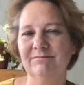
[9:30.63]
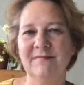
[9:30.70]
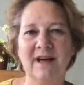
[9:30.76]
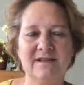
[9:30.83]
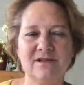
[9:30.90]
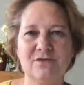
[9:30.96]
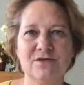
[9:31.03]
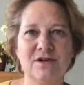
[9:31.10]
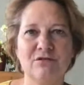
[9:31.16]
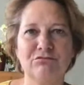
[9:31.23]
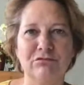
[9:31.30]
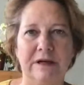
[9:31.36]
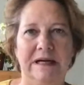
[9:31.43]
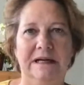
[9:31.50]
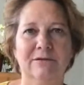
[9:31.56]
That's also
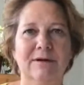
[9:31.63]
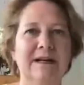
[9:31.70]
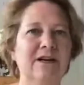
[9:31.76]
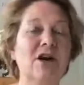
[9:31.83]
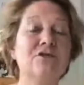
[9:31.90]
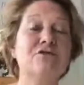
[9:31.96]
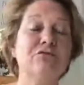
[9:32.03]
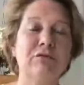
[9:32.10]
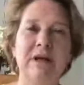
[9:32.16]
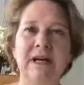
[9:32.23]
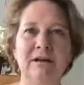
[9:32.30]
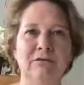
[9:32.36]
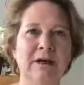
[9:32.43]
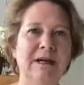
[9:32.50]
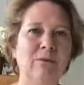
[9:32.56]
really goes
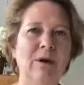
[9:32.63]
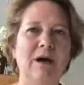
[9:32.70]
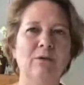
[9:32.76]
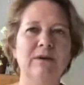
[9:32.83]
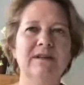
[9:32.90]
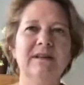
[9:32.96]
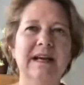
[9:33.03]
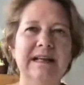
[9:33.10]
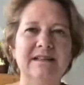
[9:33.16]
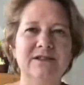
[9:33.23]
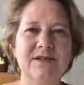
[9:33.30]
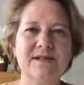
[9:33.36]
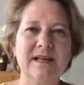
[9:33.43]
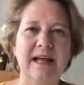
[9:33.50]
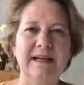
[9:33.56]
really, really well with the
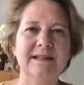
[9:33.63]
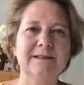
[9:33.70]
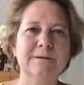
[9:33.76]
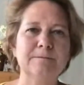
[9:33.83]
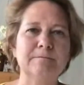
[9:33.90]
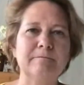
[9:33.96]
lentil salad.